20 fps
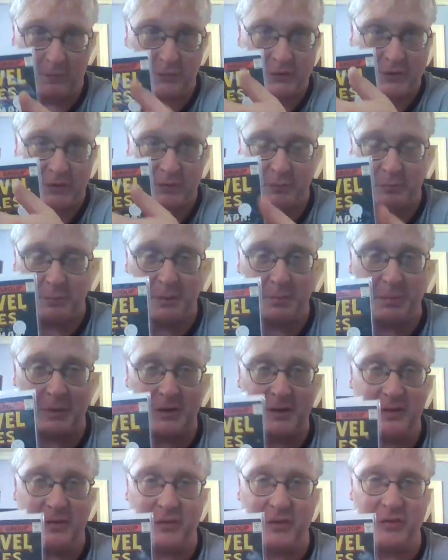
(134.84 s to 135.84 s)
Tales would
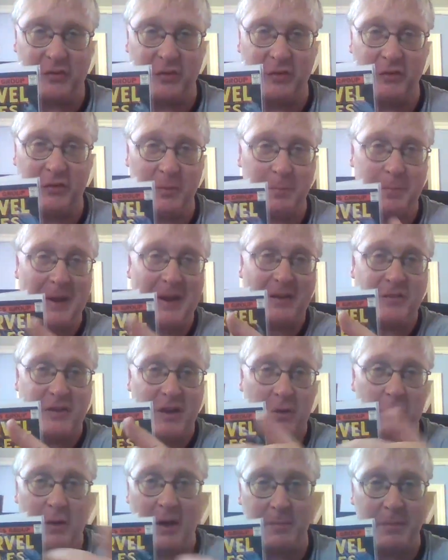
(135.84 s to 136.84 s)
reprint these issues, the page
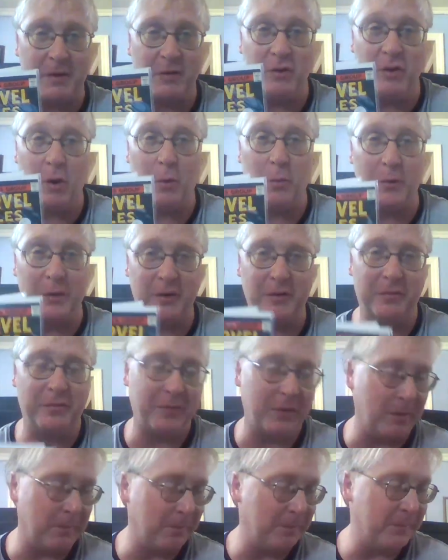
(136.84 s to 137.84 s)
count had been lowered
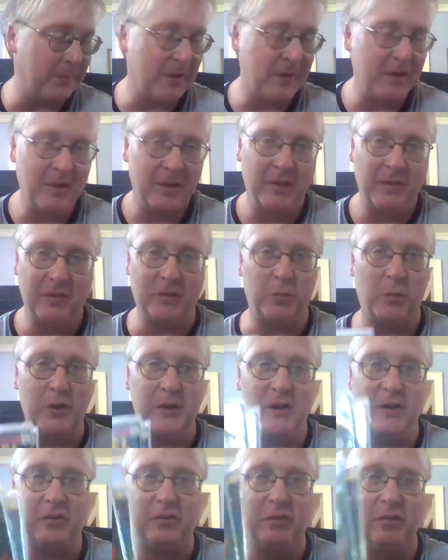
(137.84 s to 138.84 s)
from the
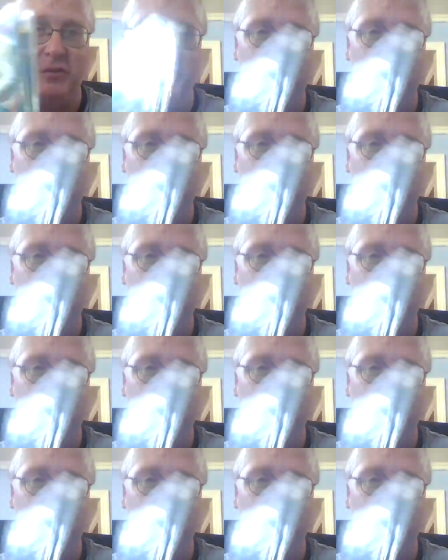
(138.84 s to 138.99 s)
20 issues